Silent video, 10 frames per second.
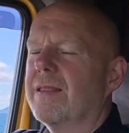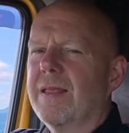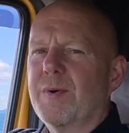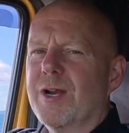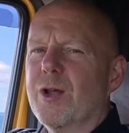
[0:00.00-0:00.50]

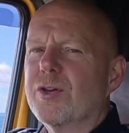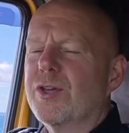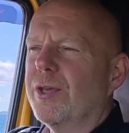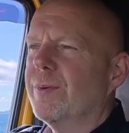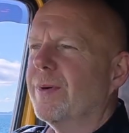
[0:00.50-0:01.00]
They were a lot
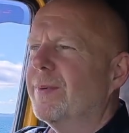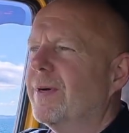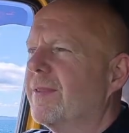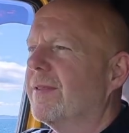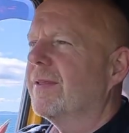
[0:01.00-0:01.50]
cuter,
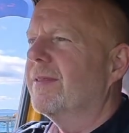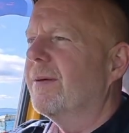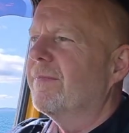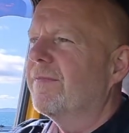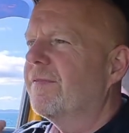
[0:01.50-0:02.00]
weren't they, than
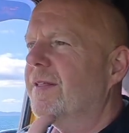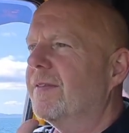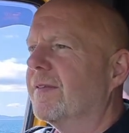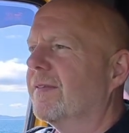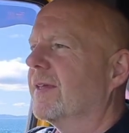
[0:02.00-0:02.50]
them
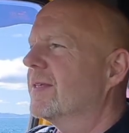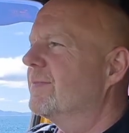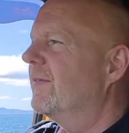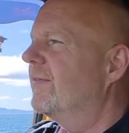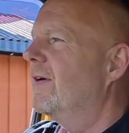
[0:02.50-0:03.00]
filthy things
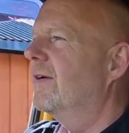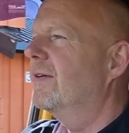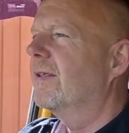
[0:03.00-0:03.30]
before.